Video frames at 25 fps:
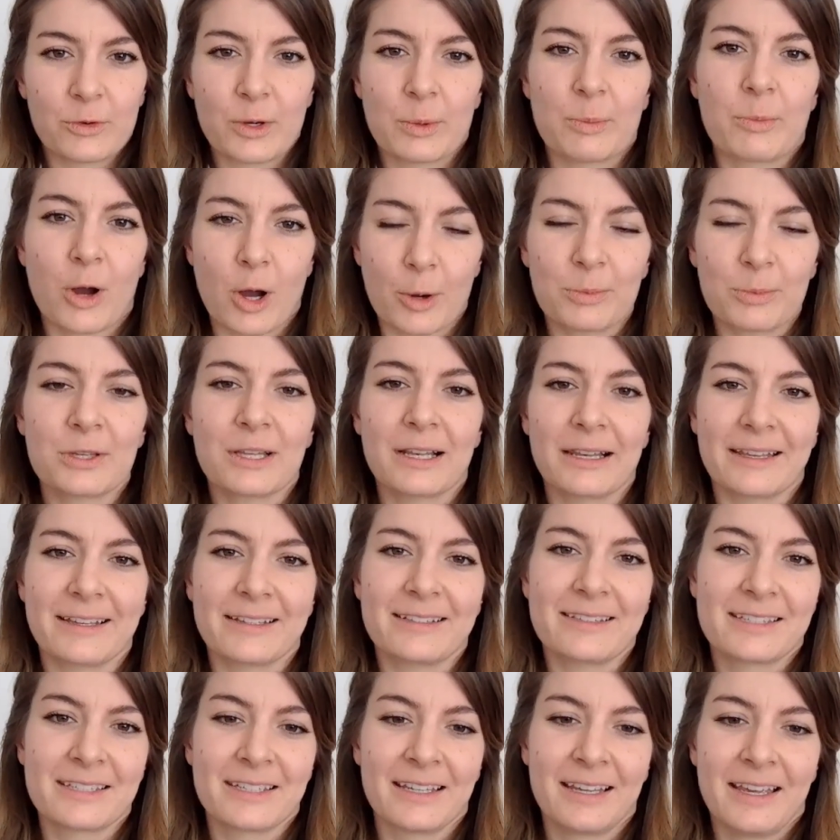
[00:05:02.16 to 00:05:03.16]

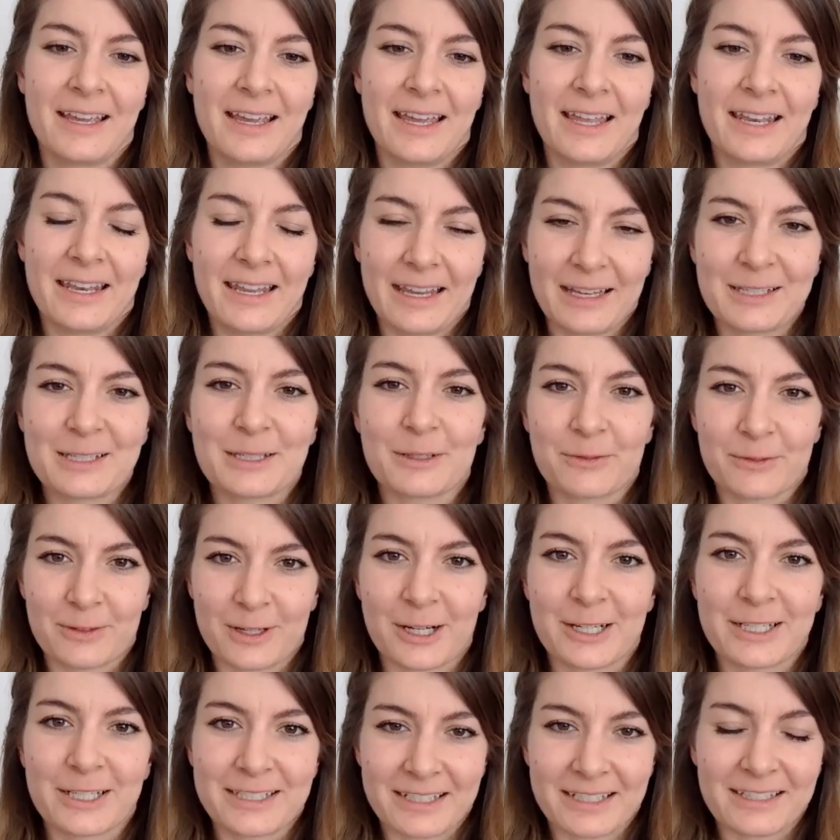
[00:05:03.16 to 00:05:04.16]
repopulate native
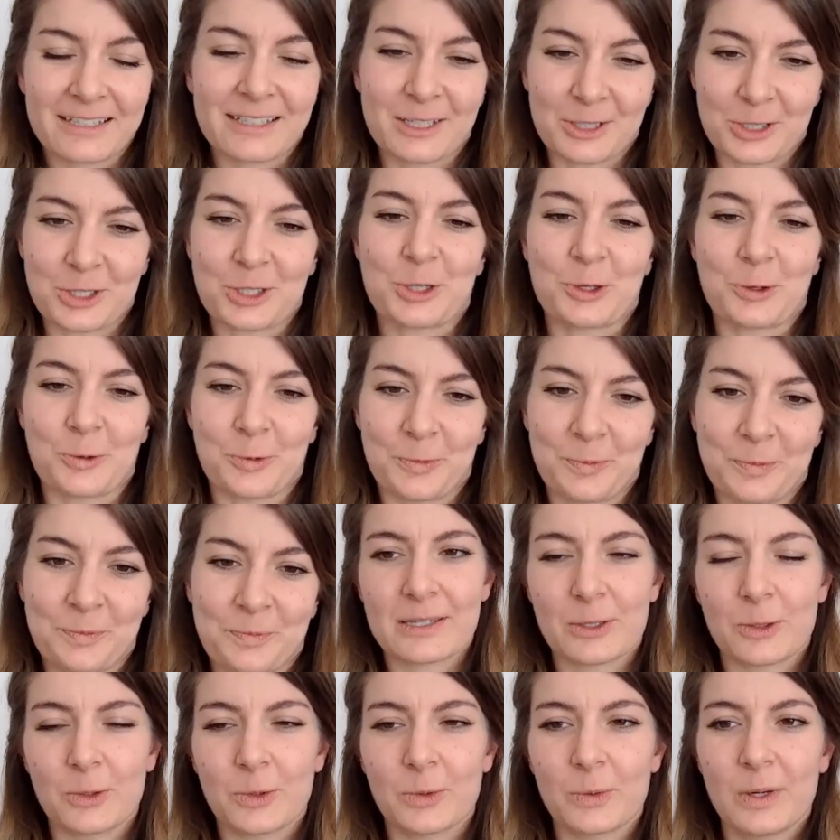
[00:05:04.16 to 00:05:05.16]
cardiac tissue.
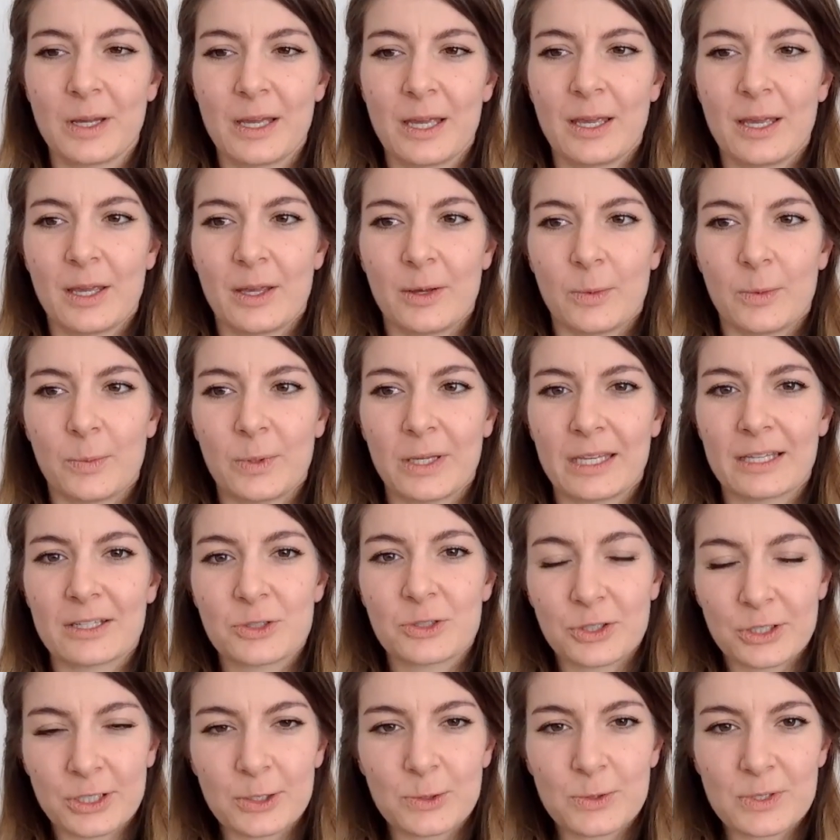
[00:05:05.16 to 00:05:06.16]
So we
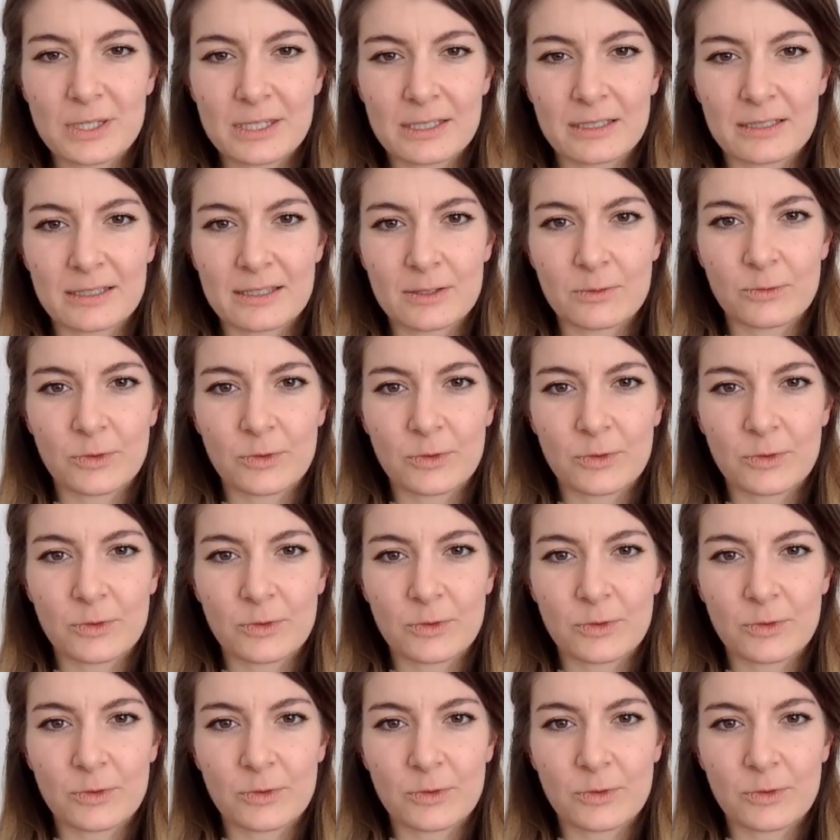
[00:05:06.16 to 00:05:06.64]
introduced this